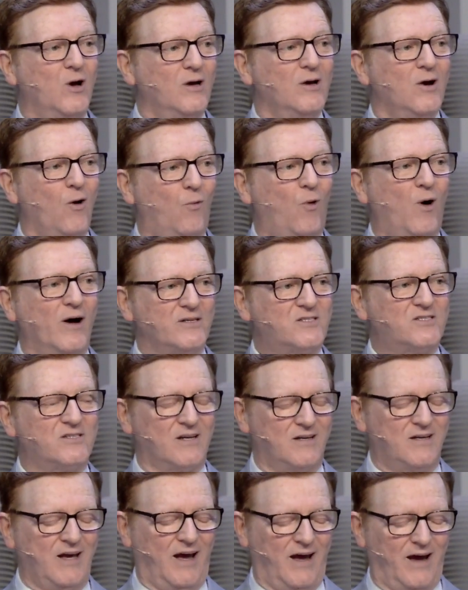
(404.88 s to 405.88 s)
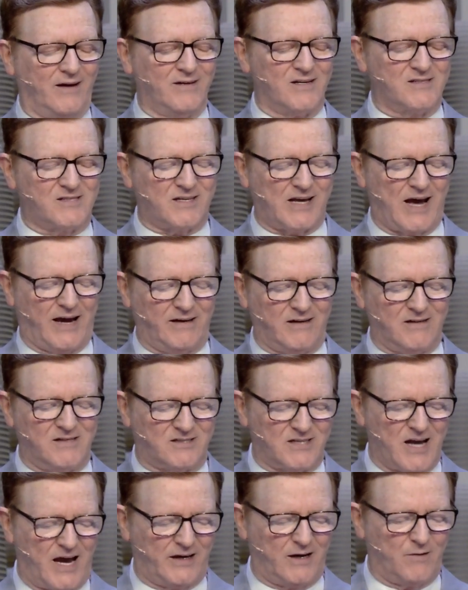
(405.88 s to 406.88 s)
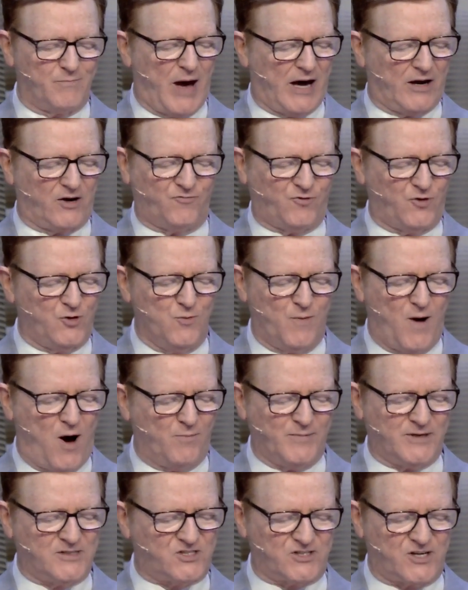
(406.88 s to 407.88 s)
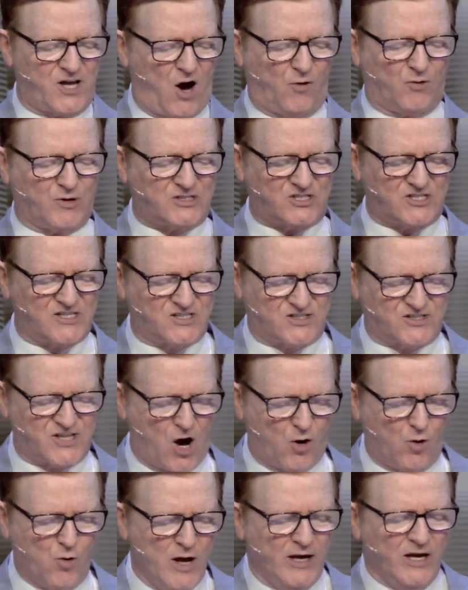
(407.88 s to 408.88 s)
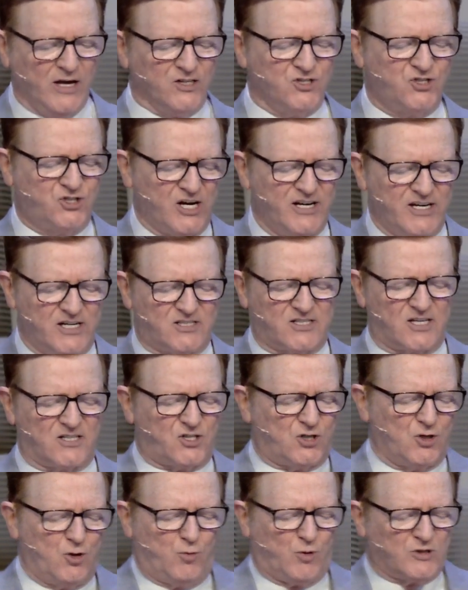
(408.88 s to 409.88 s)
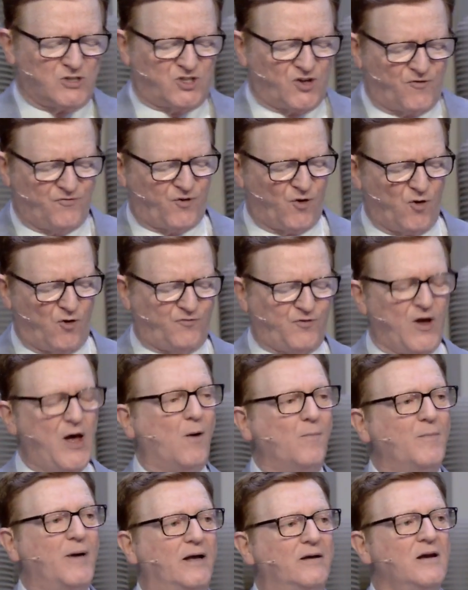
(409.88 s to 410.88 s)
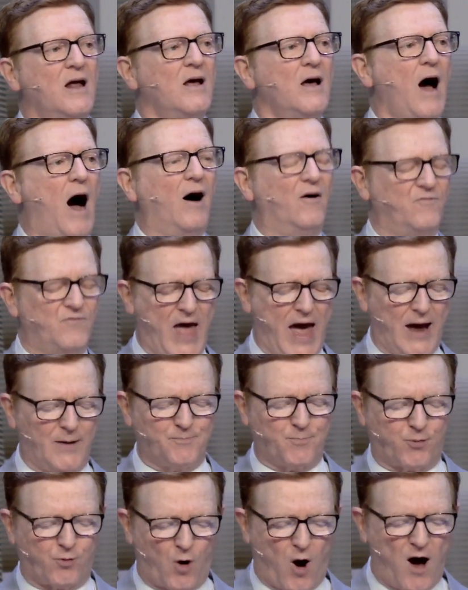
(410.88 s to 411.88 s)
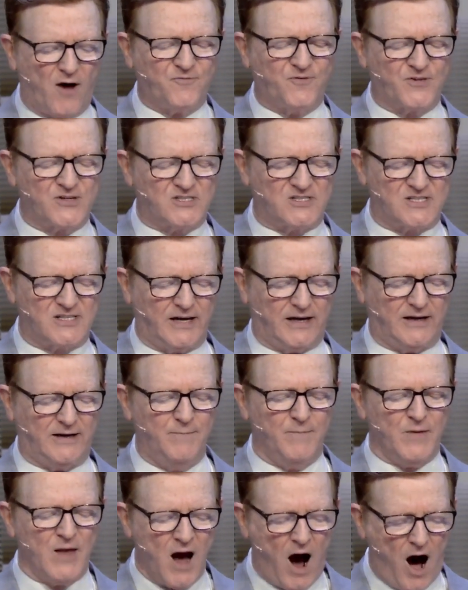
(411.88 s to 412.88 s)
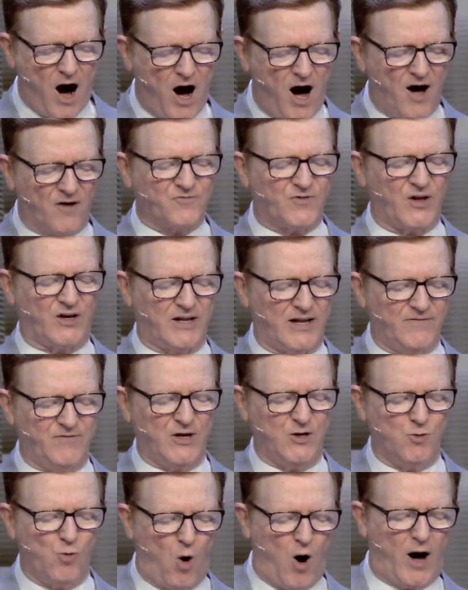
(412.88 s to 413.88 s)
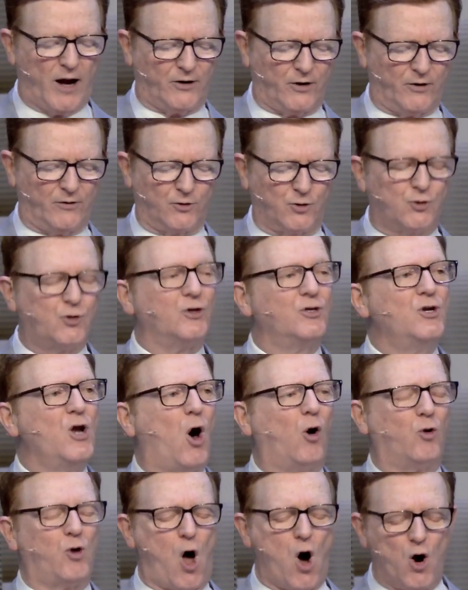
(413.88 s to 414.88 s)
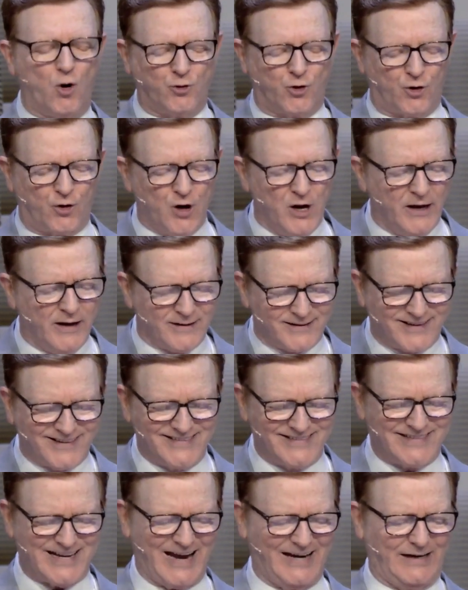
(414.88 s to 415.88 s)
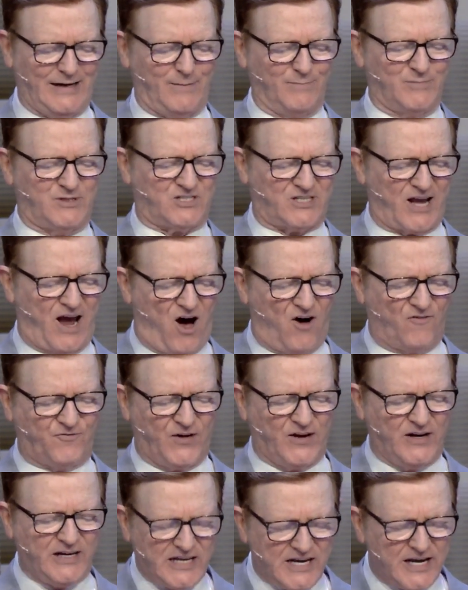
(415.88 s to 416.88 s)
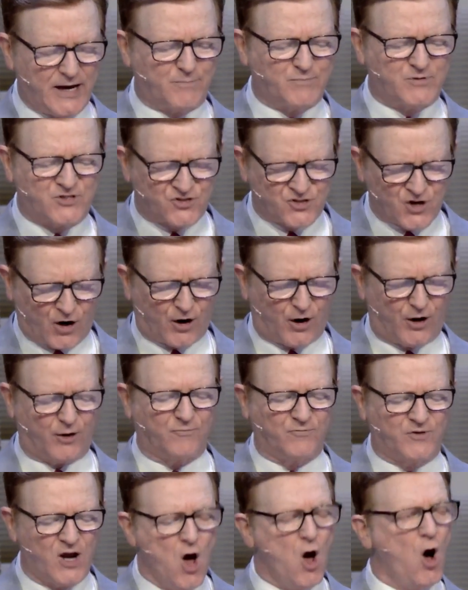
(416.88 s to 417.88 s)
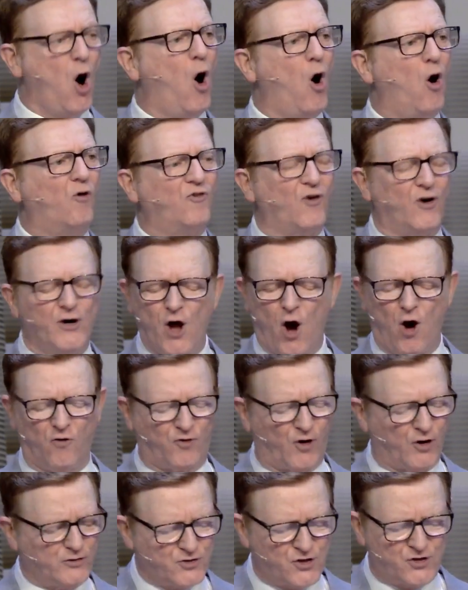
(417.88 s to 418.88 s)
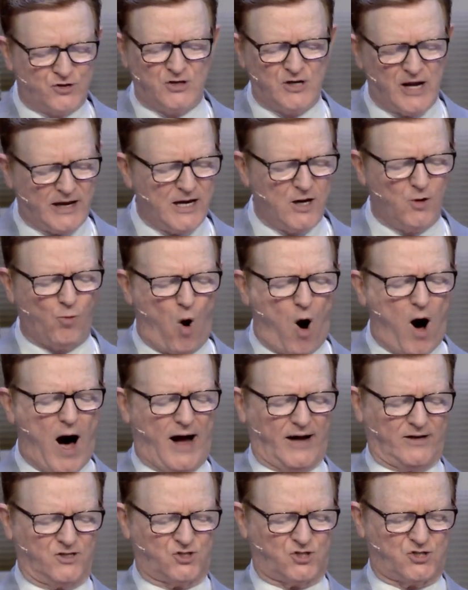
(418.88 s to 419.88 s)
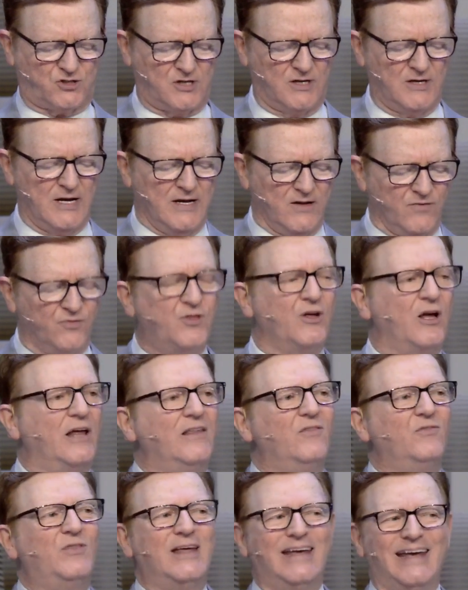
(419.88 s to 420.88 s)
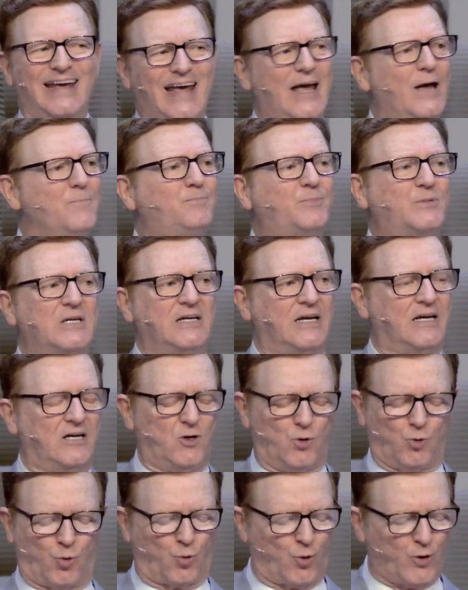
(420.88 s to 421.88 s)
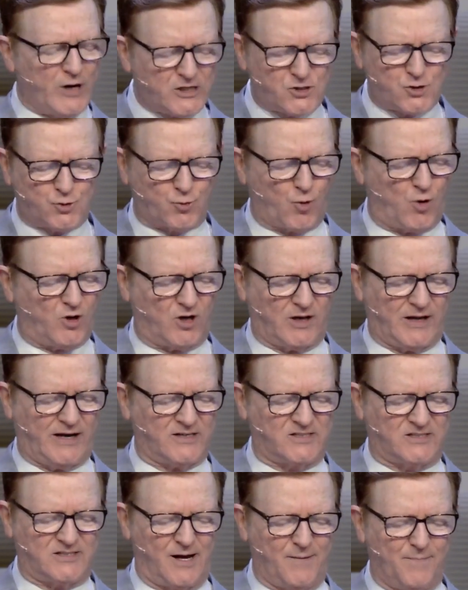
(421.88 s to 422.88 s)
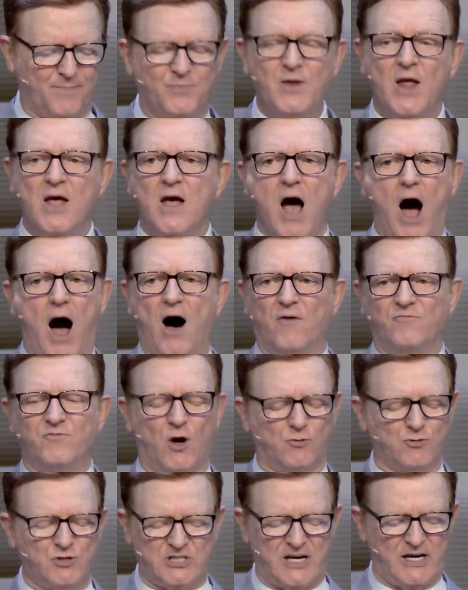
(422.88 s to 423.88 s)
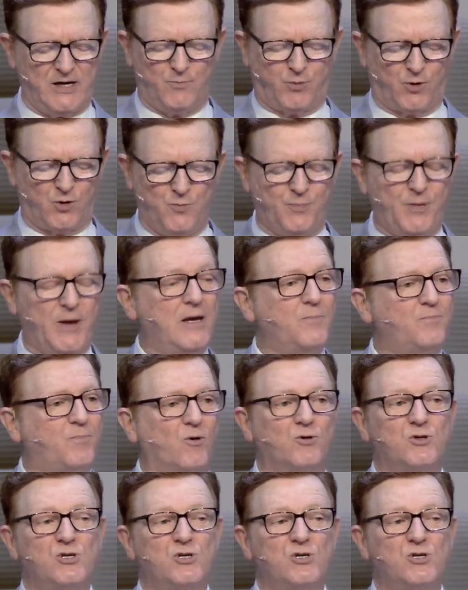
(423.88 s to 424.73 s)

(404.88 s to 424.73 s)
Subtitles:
Once again, as Katie sang about a few moments ago, it's as though Jesus, who was the fulfillment of that prophecy of the living water, could no longer contain himself, and he observed over and over, he watched the empty ritualism of those Hebrew people. You